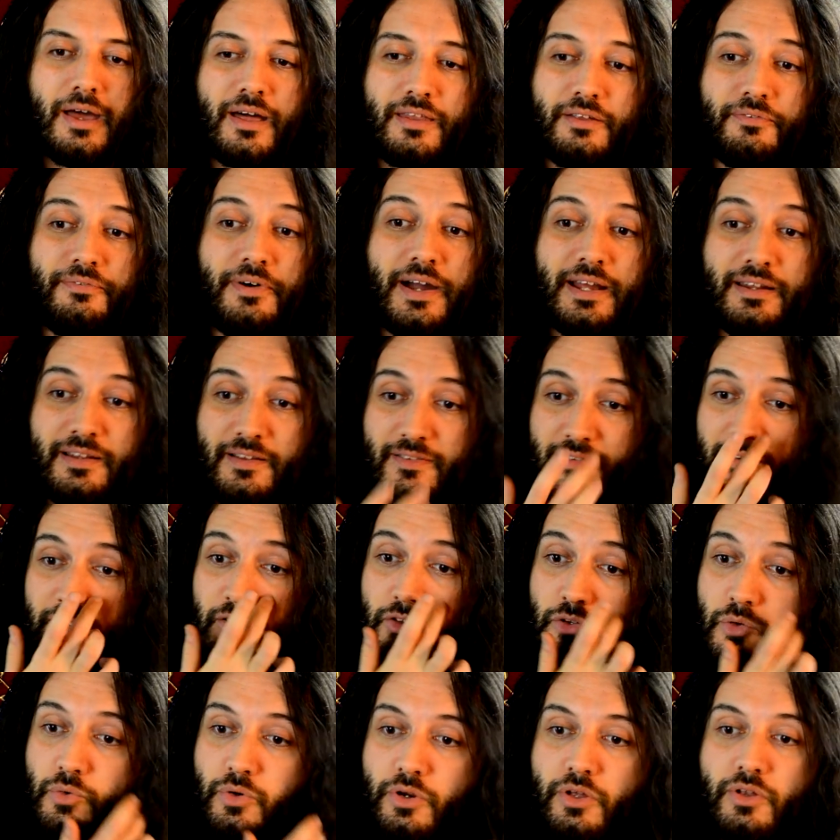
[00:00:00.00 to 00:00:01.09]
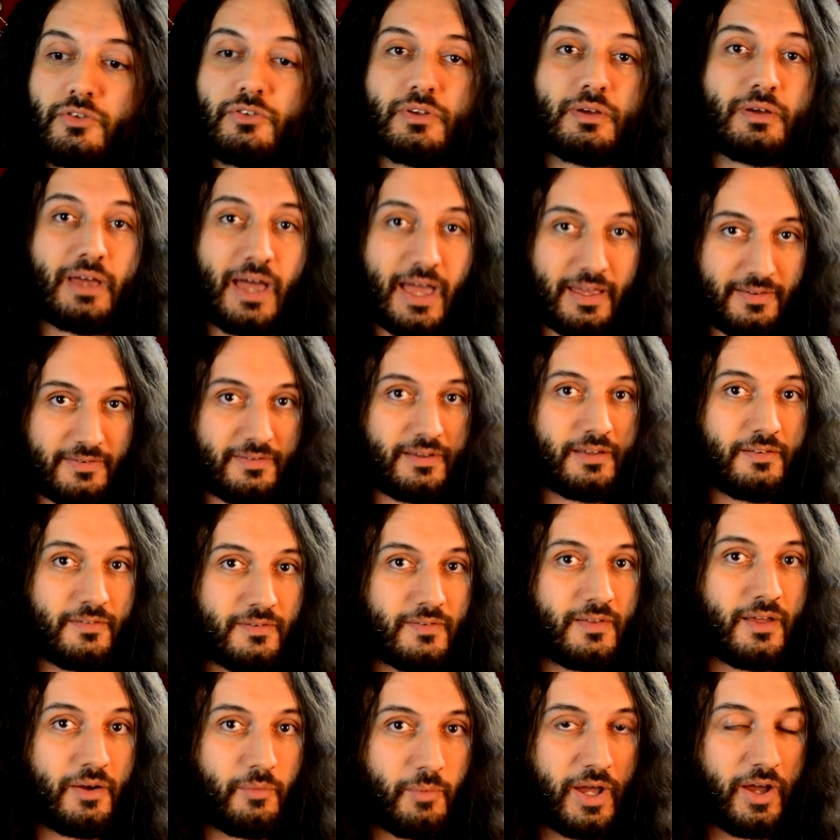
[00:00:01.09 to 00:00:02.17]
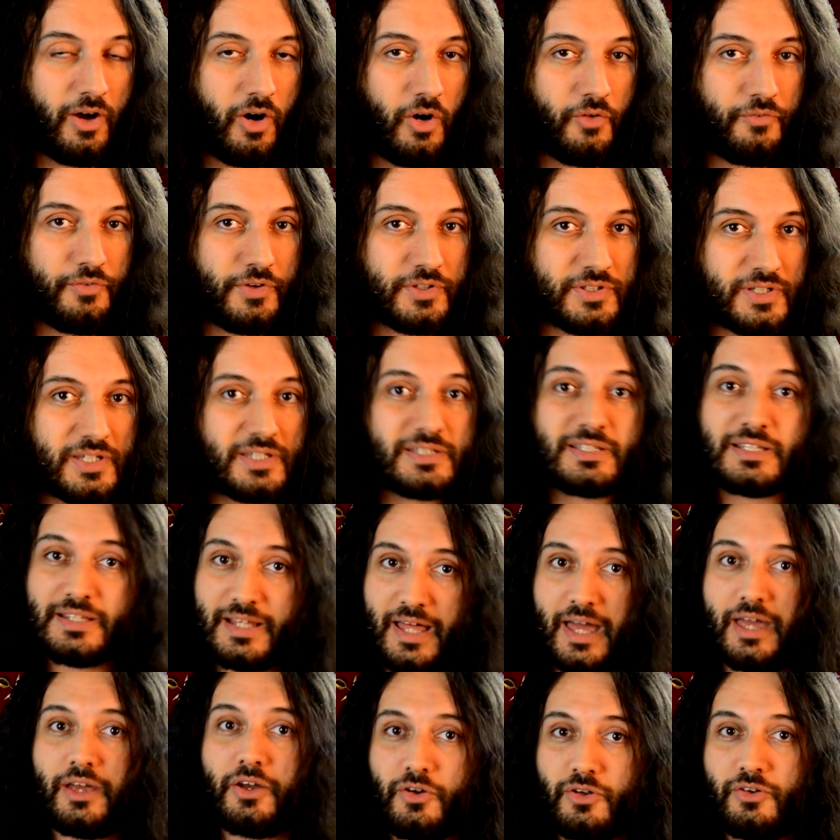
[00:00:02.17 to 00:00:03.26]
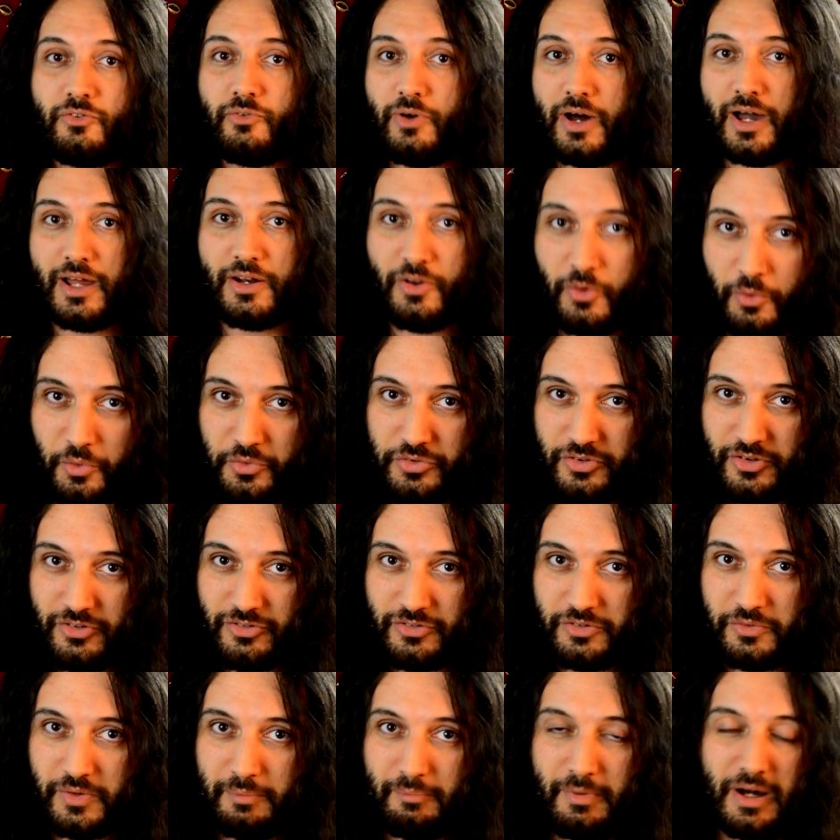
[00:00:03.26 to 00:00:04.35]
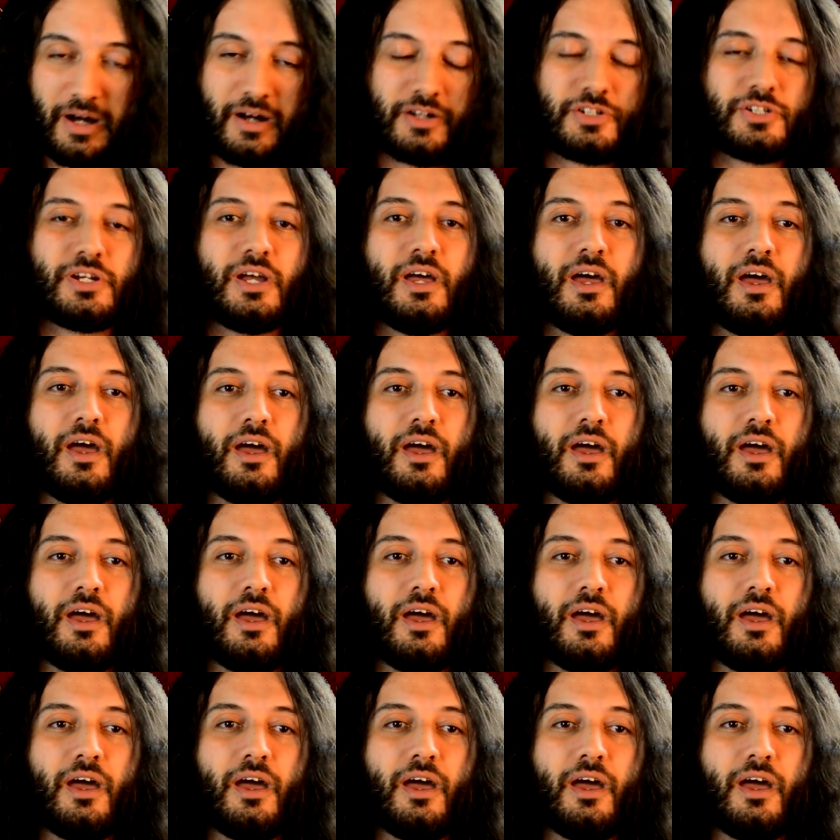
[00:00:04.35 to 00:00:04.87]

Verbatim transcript: The fact that centurions, since they were officers, they could ride horses during march.